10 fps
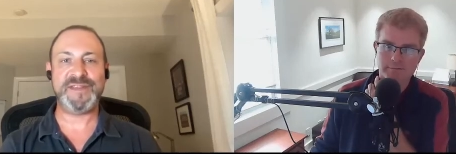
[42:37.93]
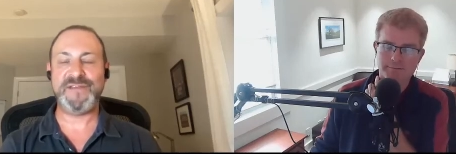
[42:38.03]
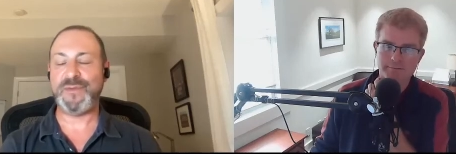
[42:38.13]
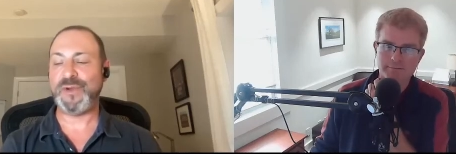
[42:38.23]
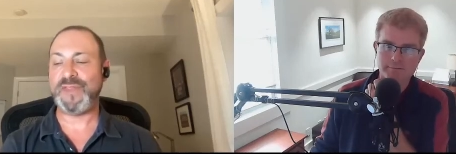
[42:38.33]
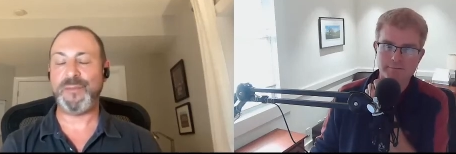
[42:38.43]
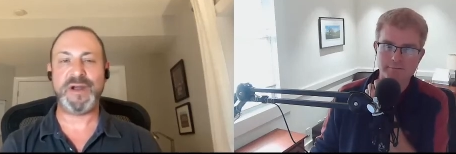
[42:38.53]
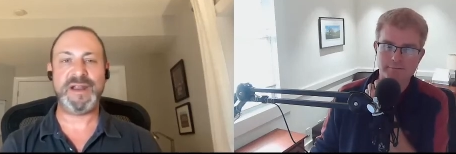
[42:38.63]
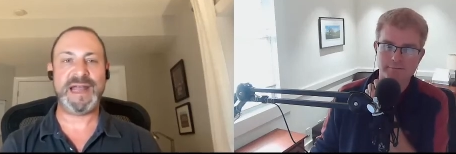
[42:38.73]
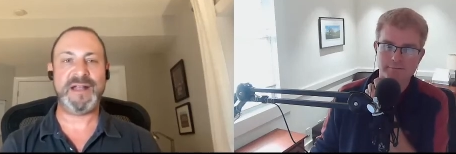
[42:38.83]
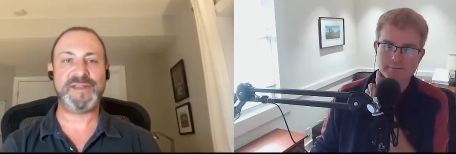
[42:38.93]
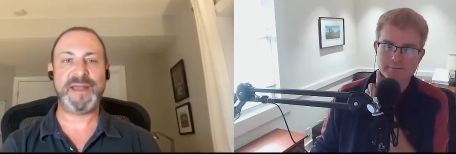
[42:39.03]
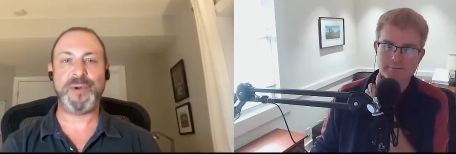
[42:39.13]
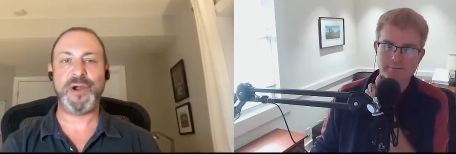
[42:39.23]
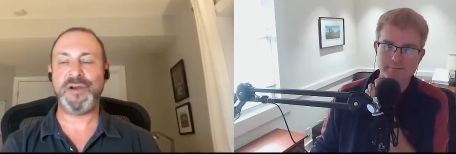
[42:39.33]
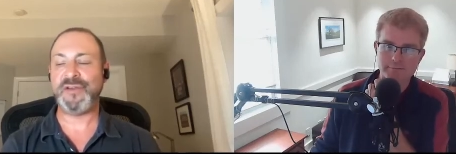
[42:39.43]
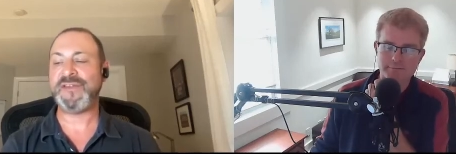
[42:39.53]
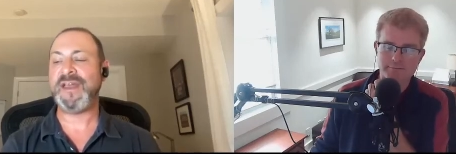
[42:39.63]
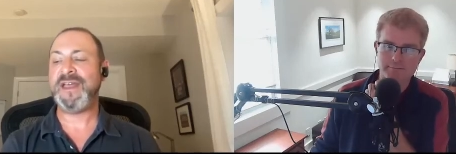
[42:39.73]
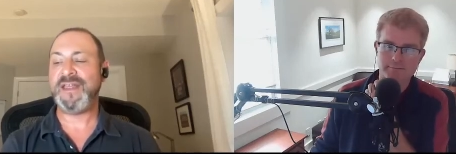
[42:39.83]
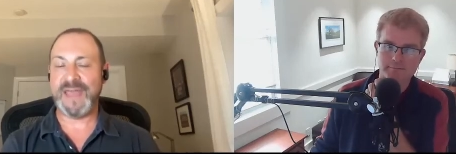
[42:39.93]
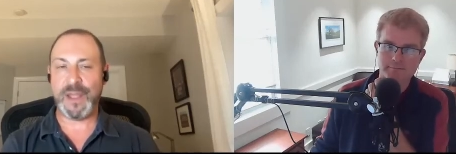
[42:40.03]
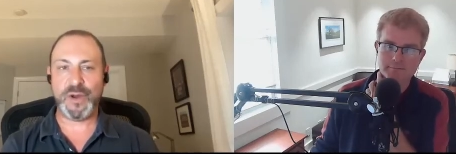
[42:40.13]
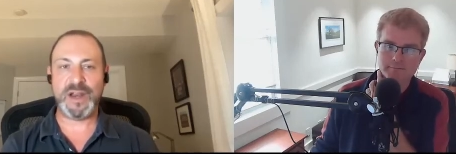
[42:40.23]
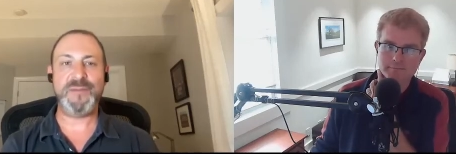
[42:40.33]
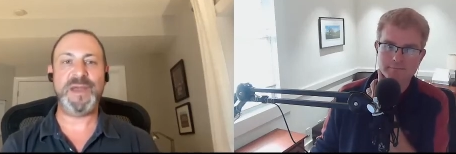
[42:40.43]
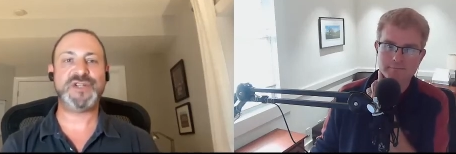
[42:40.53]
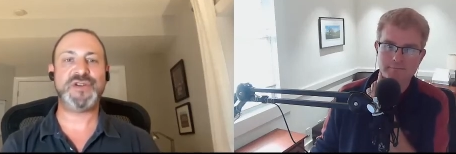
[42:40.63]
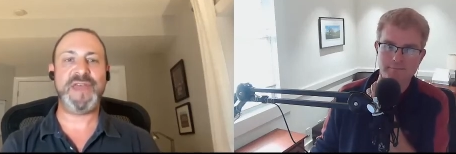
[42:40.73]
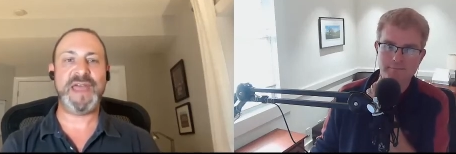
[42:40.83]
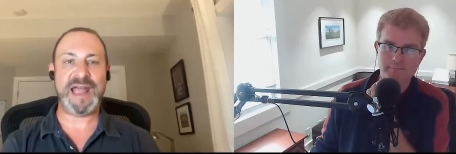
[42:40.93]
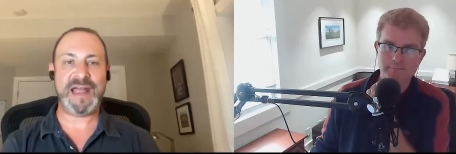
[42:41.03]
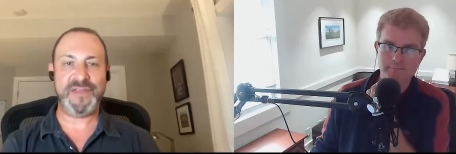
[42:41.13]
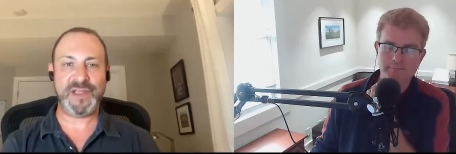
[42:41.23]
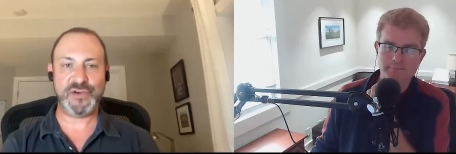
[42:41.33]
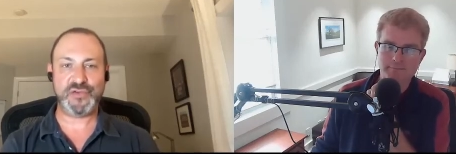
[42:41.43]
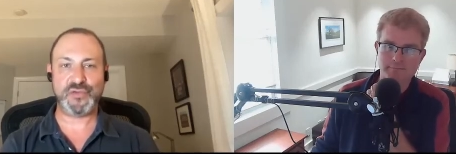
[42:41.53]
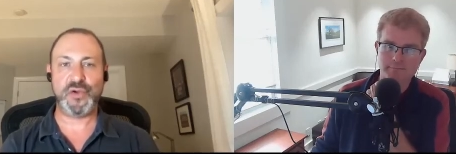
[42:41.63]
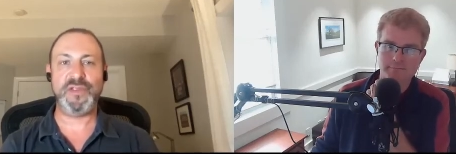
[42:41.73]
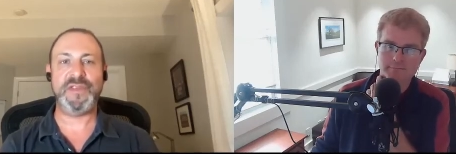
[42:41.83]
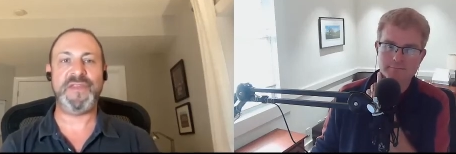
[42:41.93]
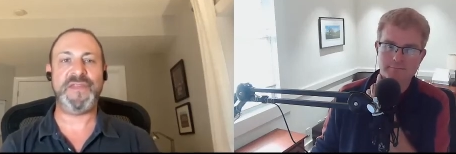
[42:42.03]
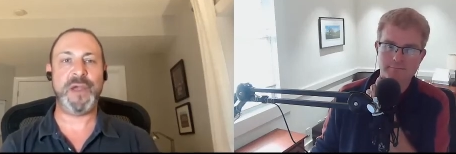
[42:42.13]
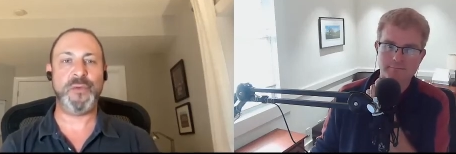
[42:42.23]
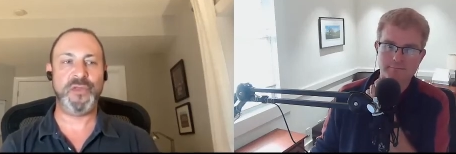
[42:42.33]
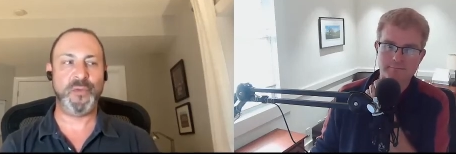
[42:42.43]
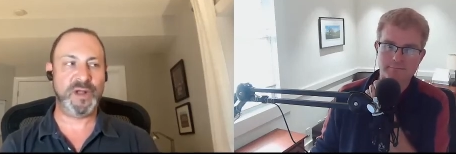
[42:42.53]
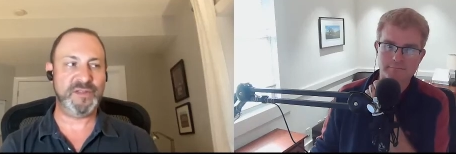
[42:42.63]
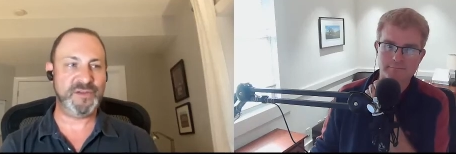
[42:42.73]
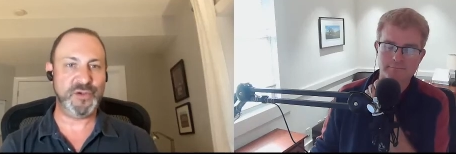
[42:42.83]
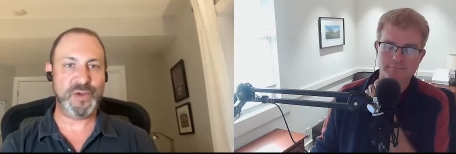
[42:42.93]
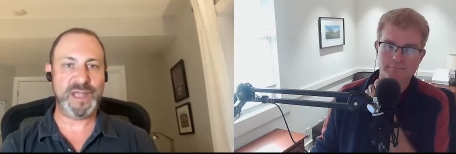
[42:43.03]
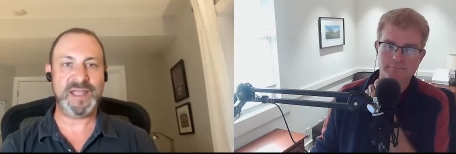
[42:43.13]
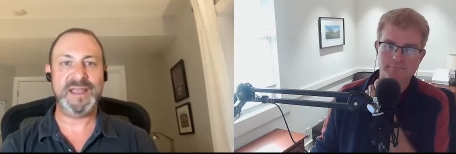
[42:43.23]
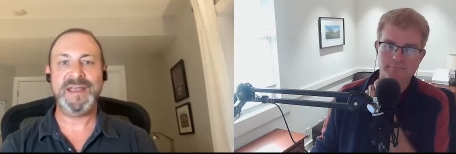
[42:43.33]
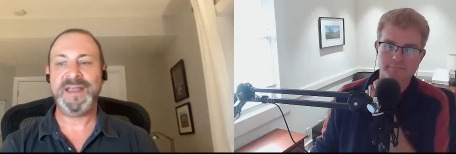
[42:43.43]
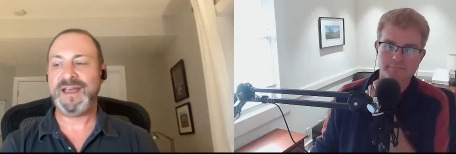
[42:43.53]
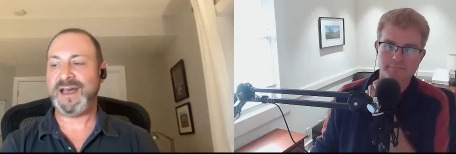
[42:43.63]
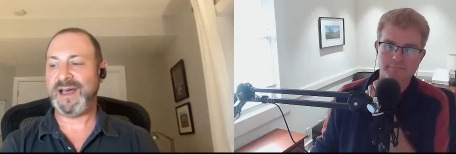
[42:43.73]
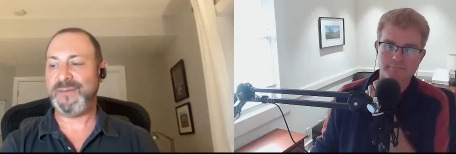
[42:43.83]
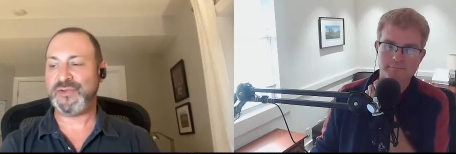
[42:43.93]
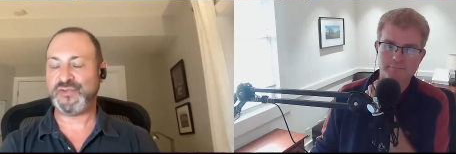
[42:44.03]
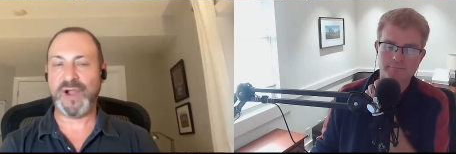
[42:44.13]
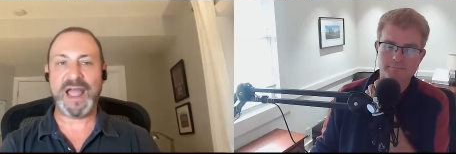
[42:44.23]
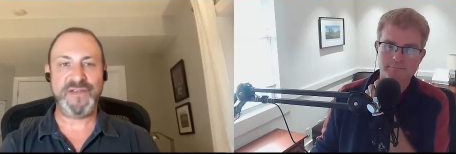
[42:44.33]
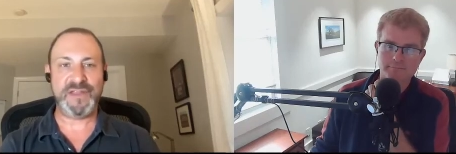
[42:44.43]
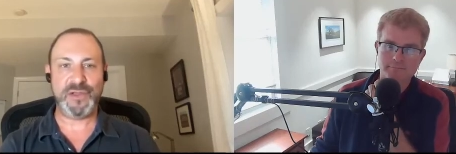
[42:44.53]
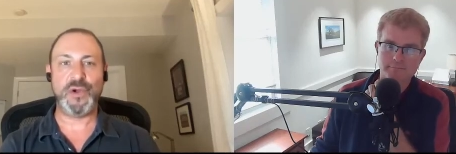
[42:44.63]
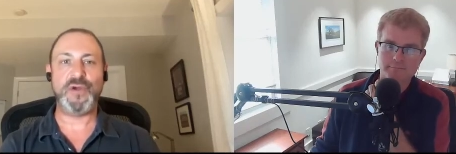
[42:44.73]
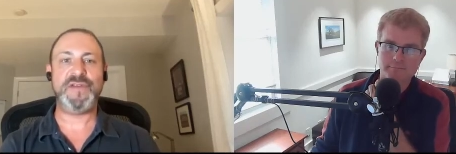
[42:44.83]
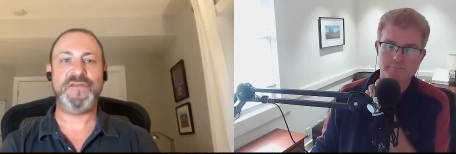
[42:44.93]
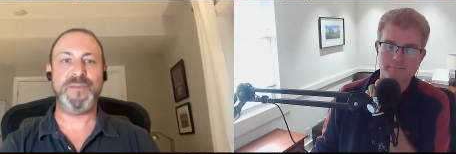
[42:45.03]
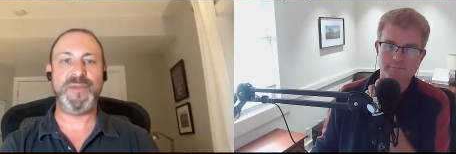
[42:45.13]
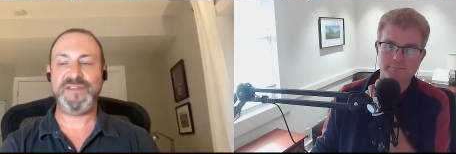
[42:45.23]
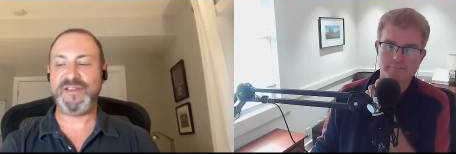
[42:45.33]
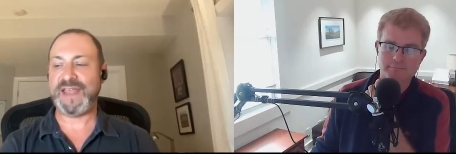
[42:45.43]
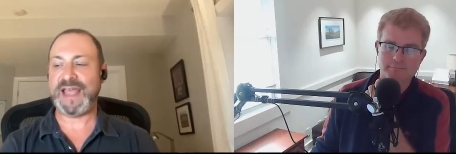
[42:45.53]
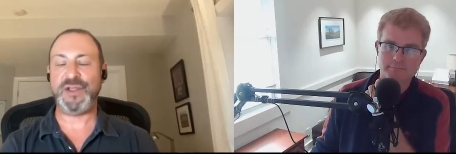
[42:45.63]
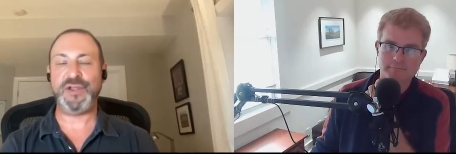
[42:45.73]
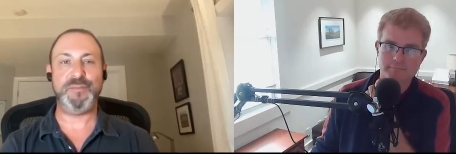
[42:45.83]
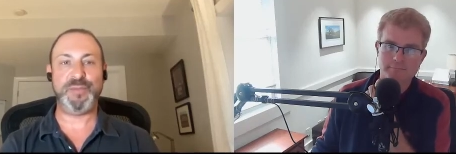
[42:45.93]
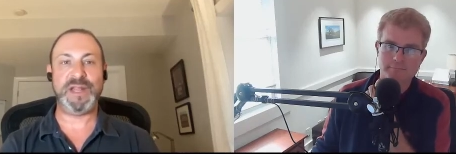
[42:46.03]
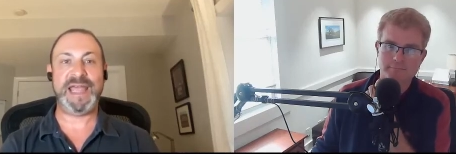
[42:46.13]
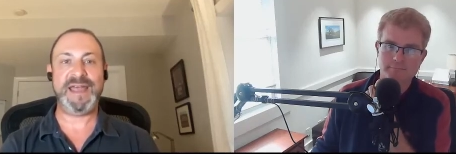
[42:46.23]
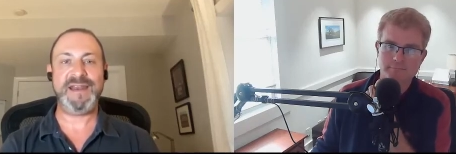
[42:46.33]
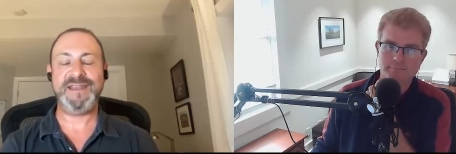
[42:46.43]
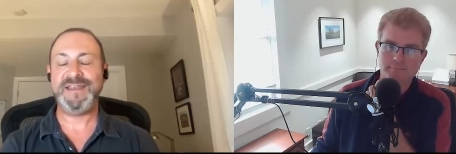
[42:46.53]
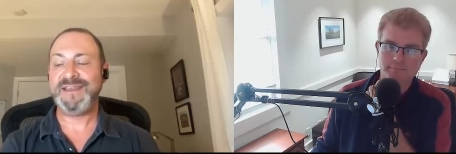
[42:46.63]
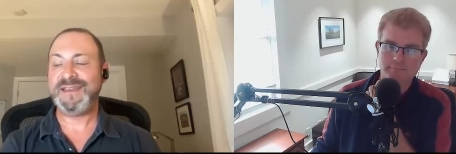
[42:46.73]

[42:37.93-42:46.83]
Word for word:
Speaker 1: Even when they brought in outside partners, they wanted to make sure they had the control and that they were the ones doing, um, driving the growth of the business. They had a good plan.